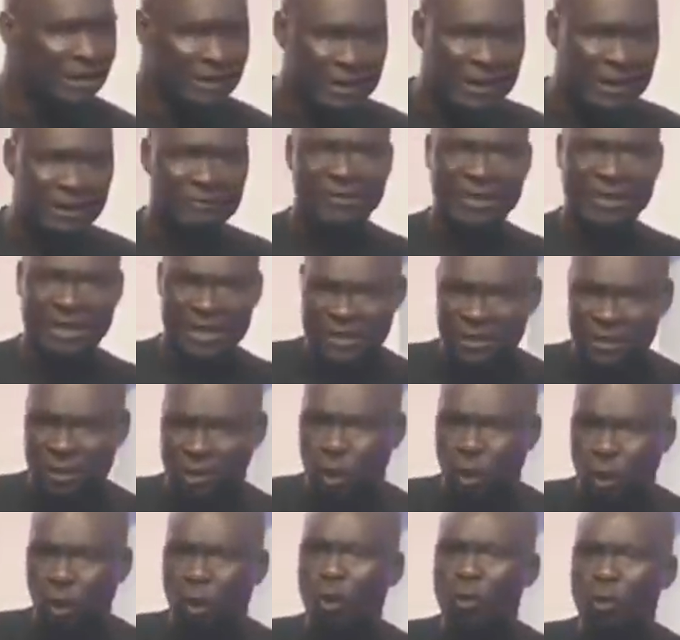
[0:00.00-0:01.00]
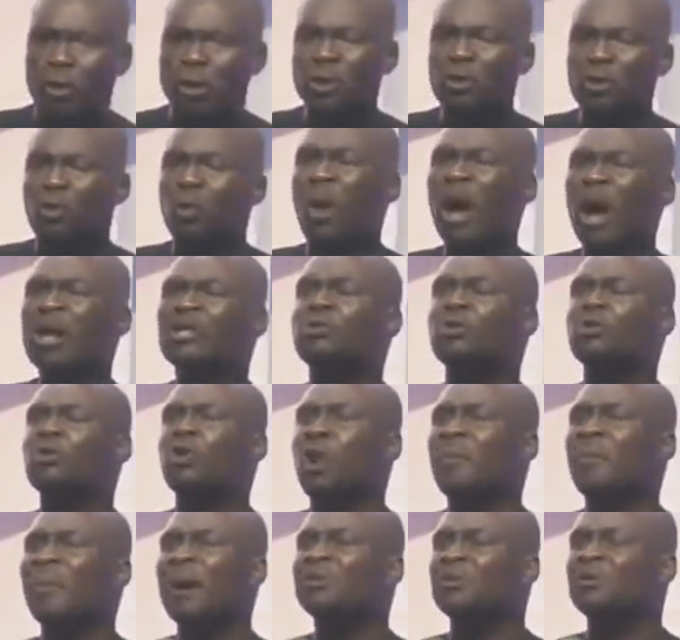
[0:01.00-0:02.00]
If it is glory you want to
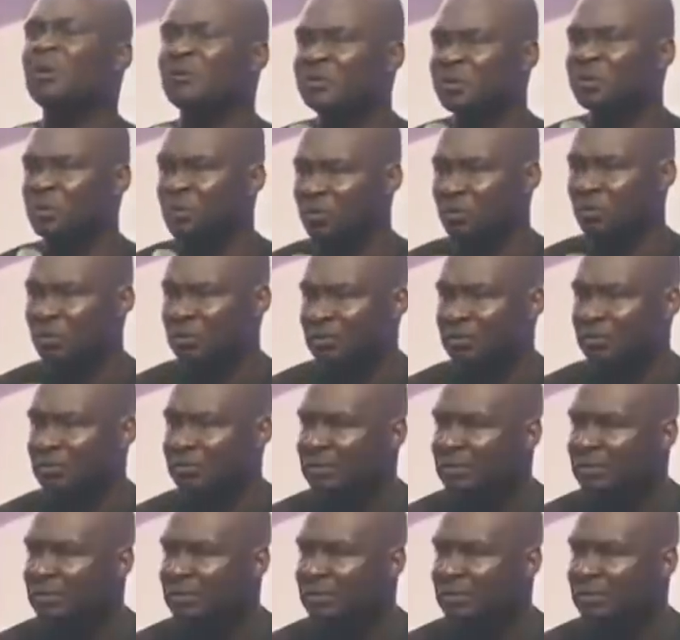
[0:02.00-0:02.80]
come out of you,